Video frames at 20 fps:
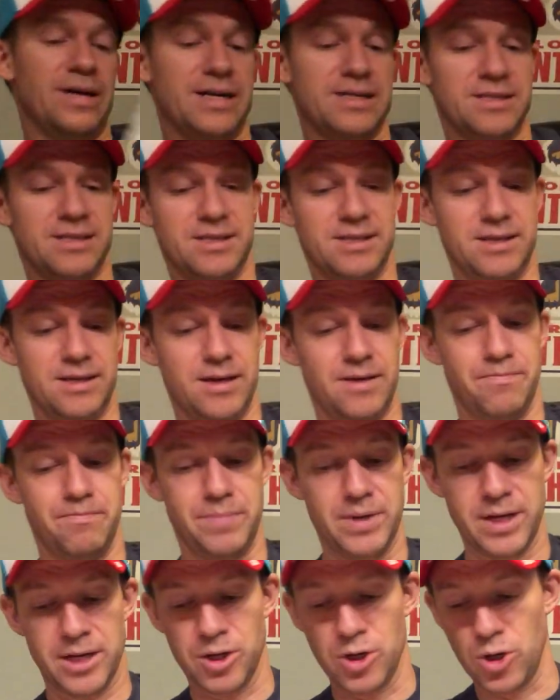that's a
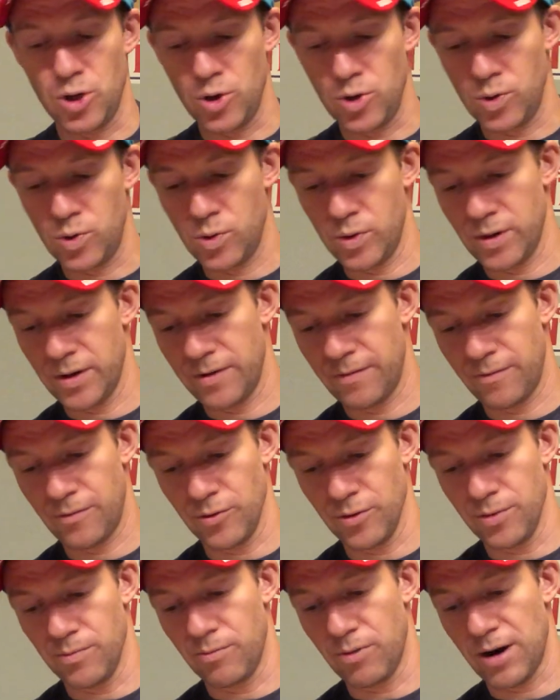big no
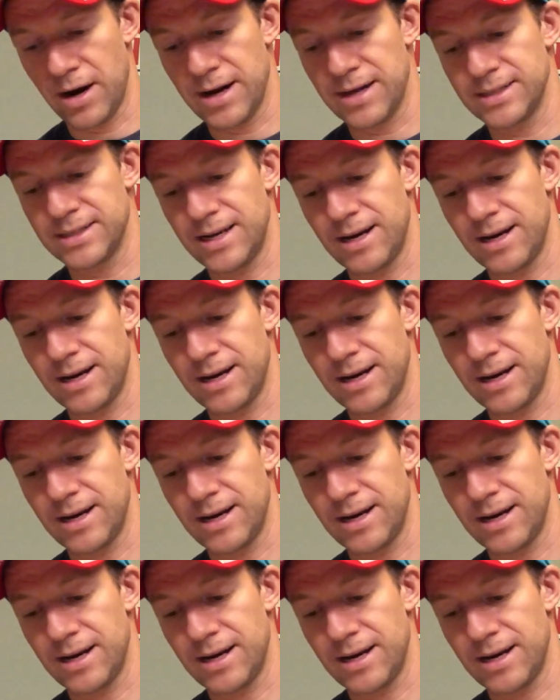for the Brian's